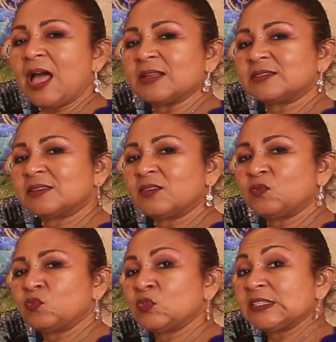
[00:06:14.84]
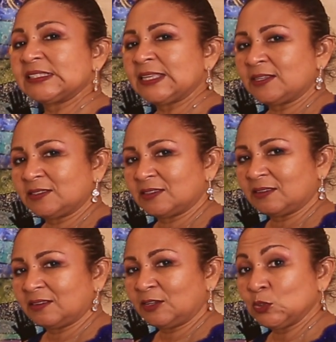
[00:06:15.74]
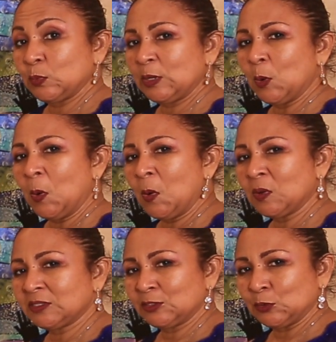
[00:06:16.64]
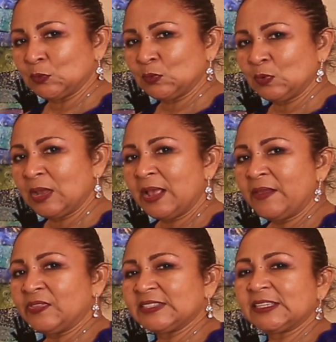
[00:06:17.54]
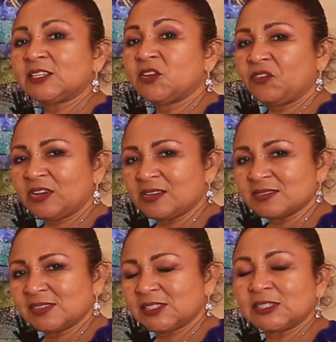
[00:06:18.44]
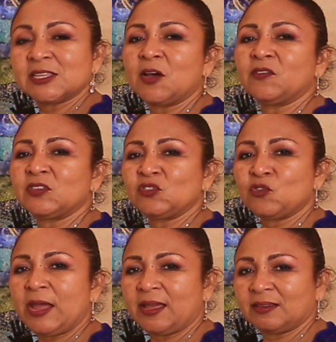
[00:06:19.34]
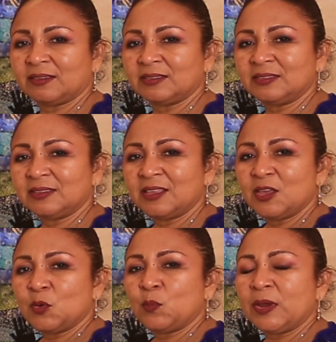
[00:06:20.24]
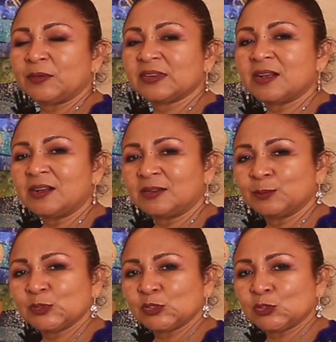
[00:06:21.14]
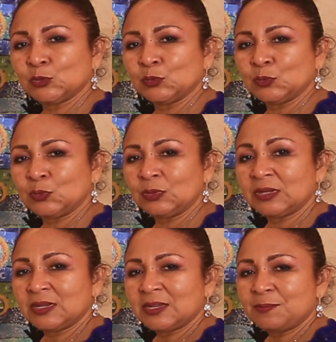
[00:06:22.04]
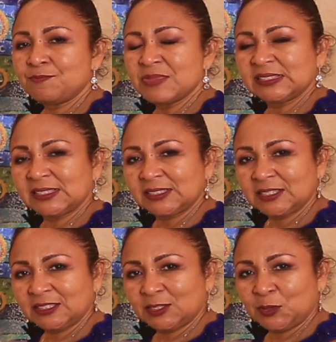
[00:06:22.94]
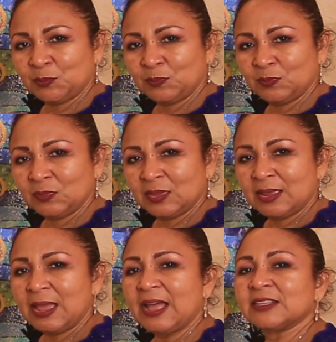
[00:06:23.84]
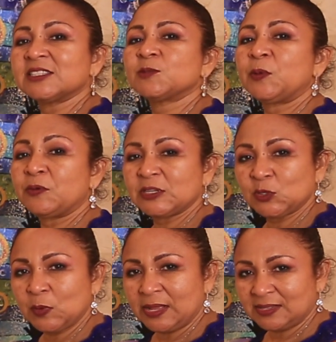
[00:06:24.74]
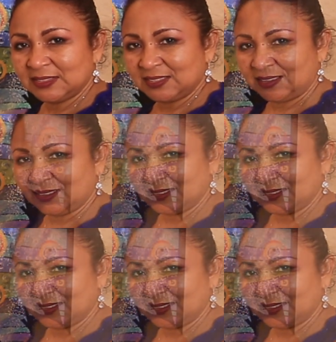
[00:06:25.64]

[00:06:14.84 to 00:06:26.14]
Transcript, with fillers: at the center. And we all know the significance of the triangle where it comes to mysticism and spirituality.